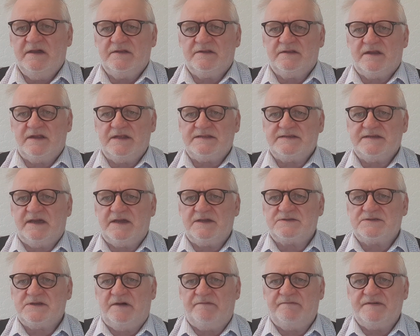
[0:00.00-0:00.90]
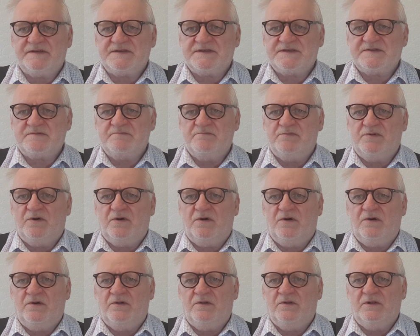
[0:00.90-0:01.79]
that it takes off a
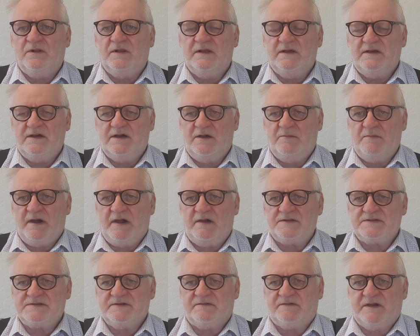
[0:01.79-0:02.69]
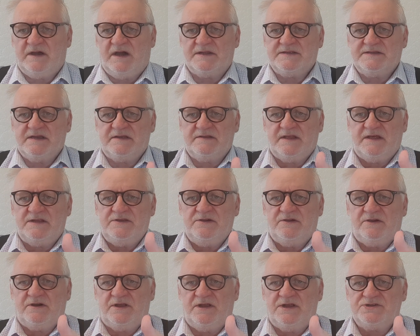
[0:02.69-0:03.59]
small amount of cutting, then you
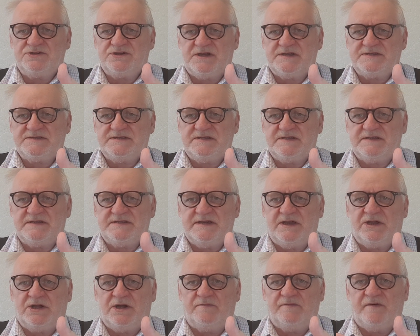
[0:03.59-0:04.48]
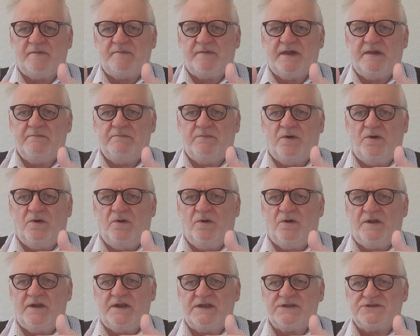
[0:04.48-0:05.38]
can adjust it to take off a bit
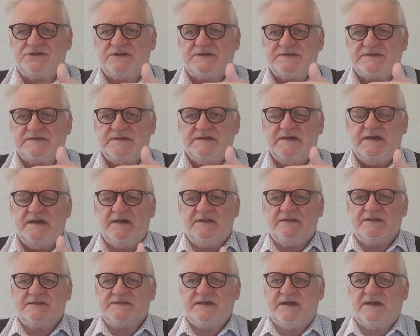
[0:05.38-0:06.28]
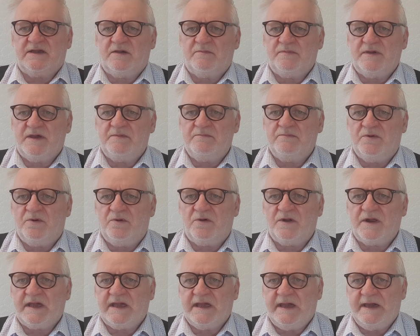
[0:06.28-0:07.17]
more and adjust it to take a bit
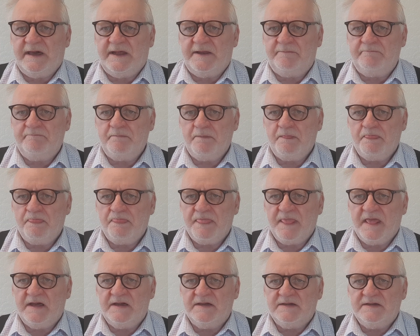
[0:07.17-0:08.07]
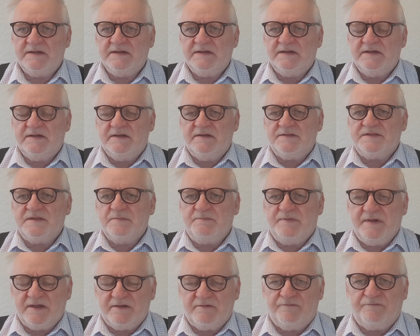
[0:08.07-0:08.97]
more again. The
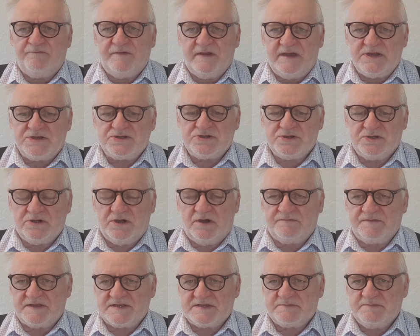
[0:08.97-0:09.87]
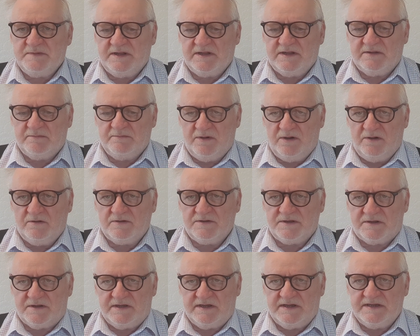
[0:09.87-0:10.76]
big feature of the spindle
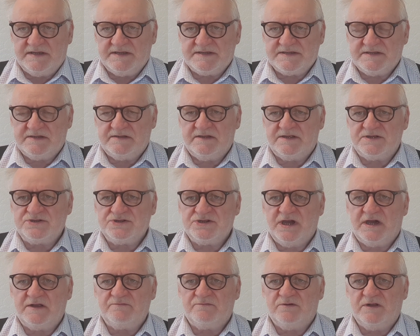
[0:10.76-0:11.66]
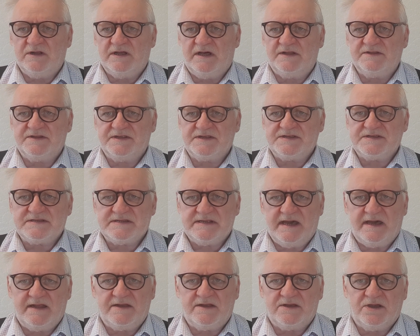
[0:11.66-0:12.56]
molder is, and the general
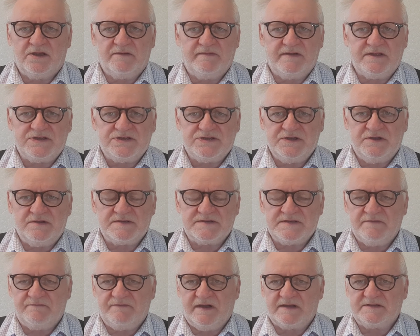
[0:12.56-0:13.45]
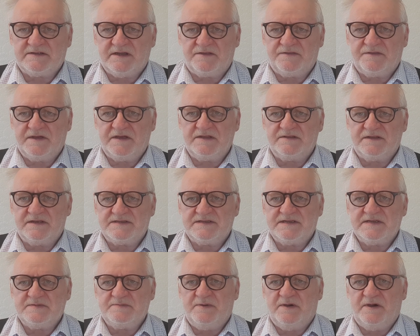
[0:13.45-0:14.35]
understanding of its use, in fact I think this
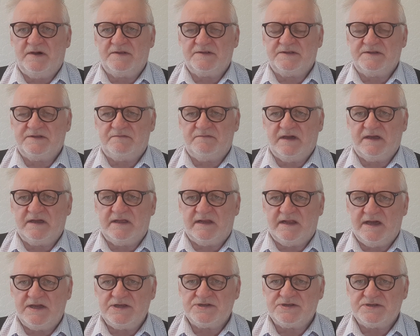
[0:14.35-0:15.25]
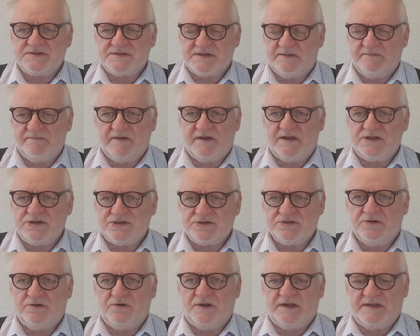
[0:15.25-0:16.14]
is part of the regulations, I'm very
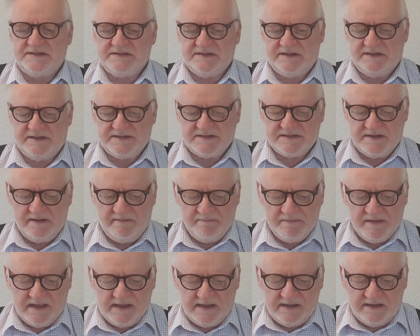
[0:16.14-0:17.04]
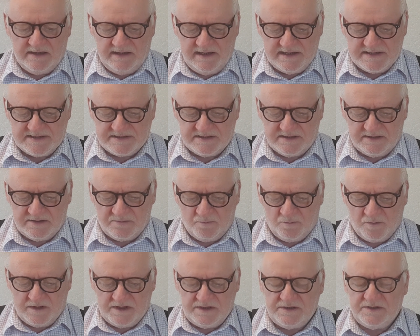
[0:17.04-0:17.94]
sure it is that
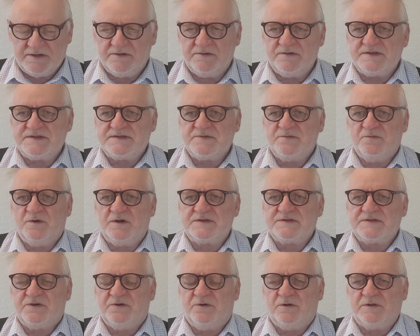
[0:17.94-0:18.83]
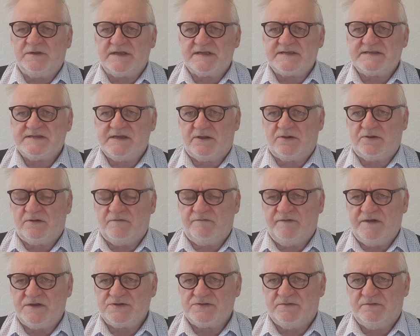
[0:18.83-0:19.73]
we use what's called a
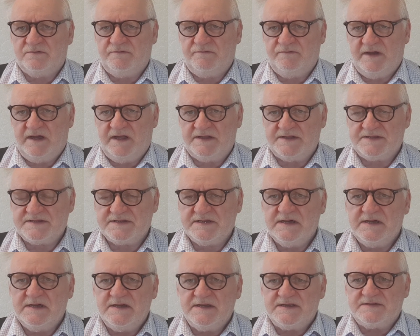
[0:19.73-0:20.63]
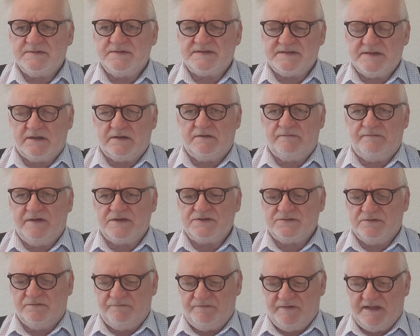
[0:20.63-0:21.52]
sacrificial fence. So a
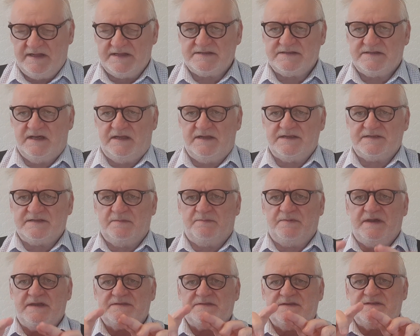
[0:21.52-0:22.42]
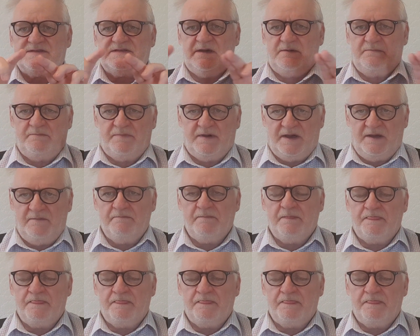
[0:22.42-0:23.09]
sacrificial fence then is a piece of timber,